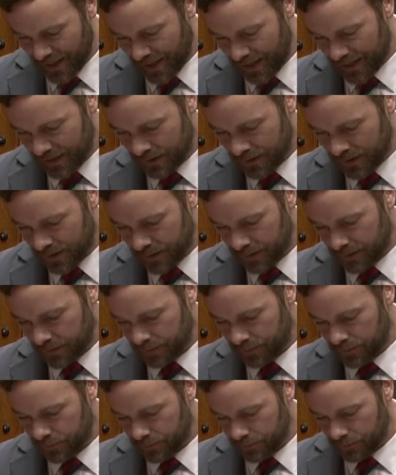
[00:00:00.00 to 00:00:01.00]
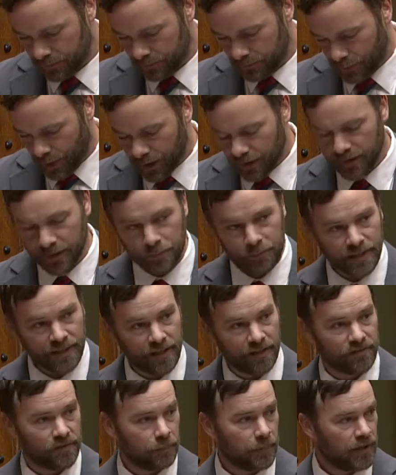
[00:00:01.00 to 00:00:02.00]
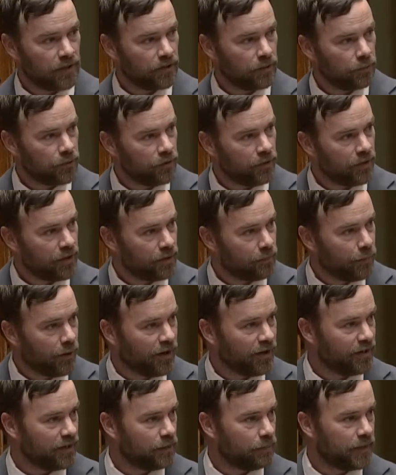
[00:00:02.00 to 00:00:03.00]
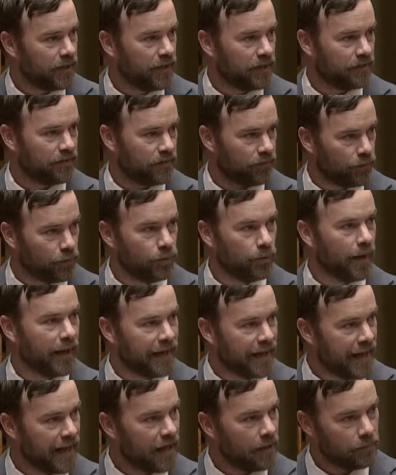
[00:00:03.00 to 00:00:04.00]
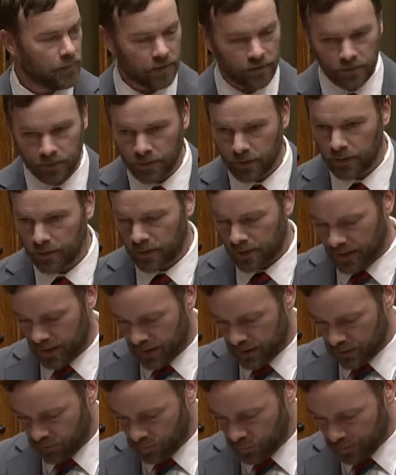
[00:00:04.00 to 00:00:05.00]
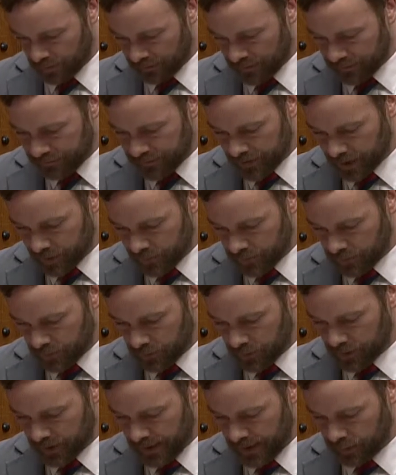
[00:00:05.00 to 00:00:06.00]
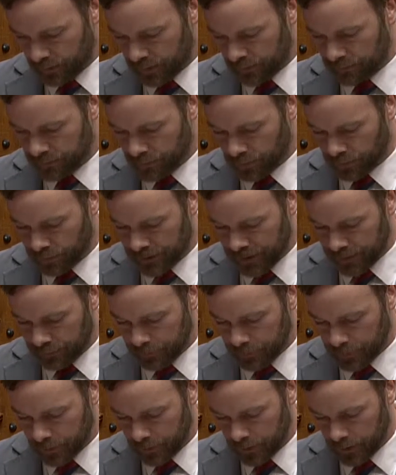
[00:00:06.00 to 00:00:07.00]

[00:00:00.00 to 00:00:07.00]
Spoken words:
I think partly because of my community, partly because of who I am and where I've come from and how I've grown up.